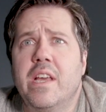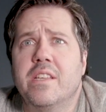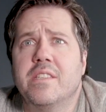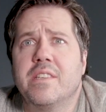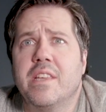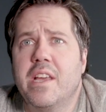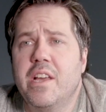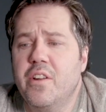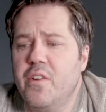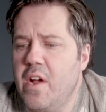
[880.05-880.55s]

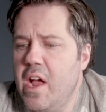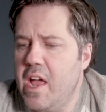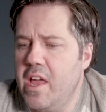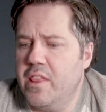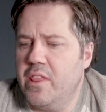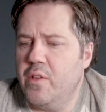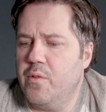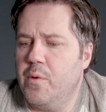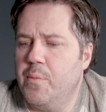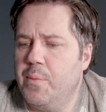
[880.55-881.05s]
days later
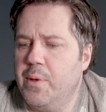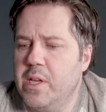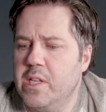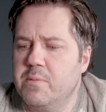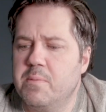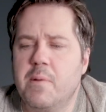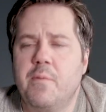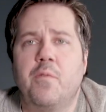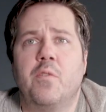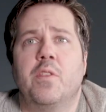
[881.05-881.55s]
and the
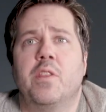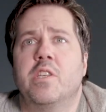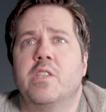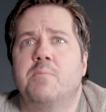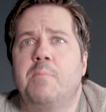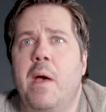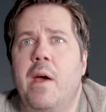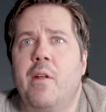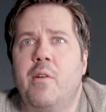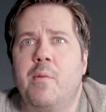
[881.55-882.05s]
replacement for
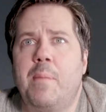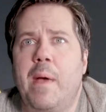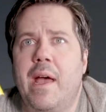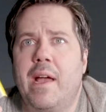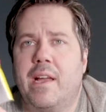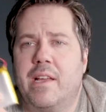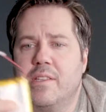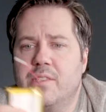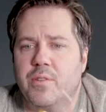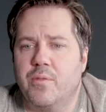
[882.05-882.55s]
this battery
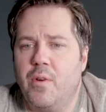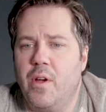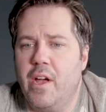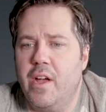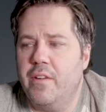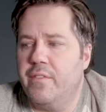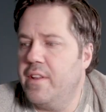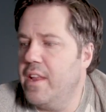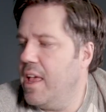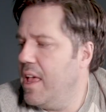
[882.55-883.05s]
pack has
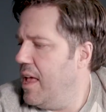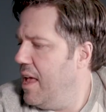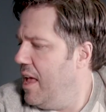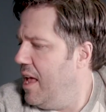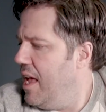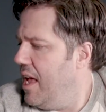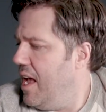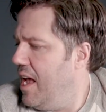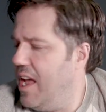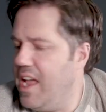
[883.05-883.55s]
arrived.
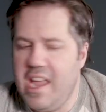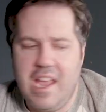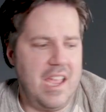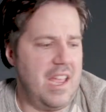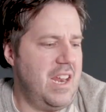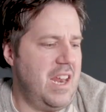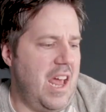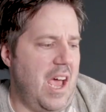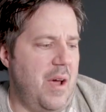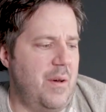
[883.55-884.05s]

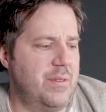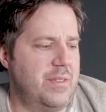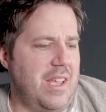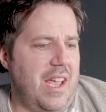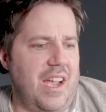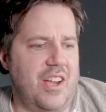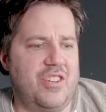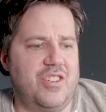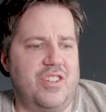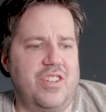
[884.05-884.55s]
And I was
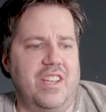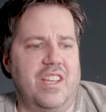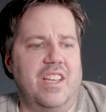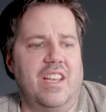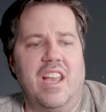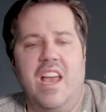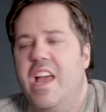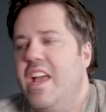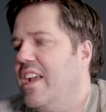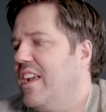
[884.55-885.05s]

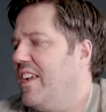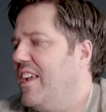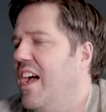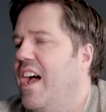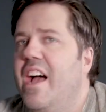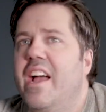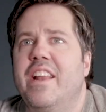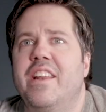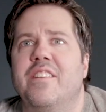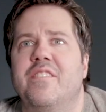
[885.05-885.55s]
actually
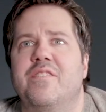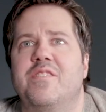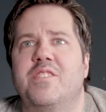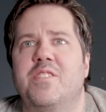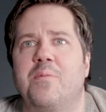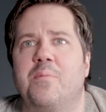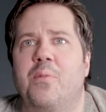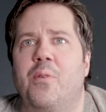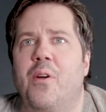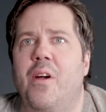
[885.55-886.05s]
kind of
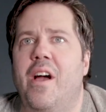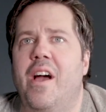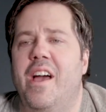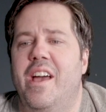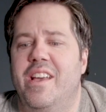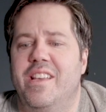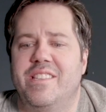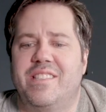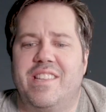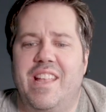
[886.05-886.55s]

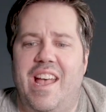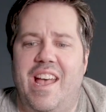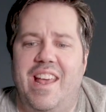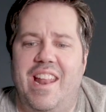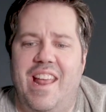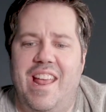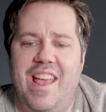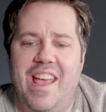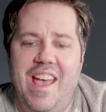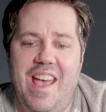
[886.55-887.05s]
surprised
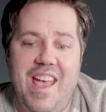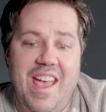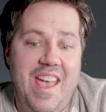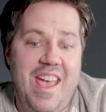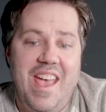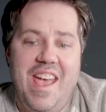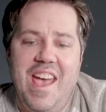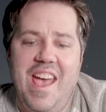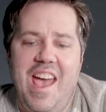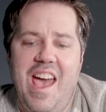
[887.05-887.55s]
at
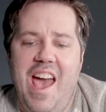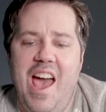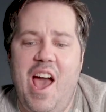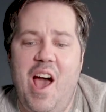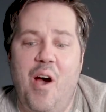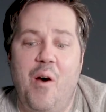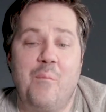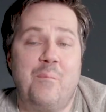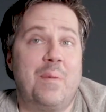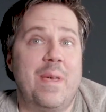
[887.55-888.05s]

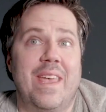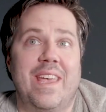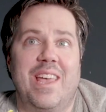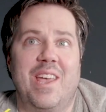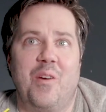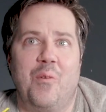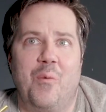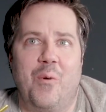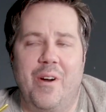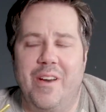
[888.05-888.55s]
how big
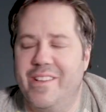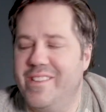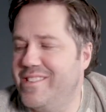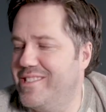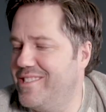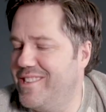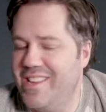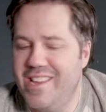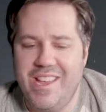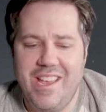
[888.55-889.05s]
it
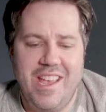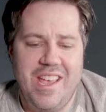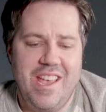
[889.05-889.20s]
was.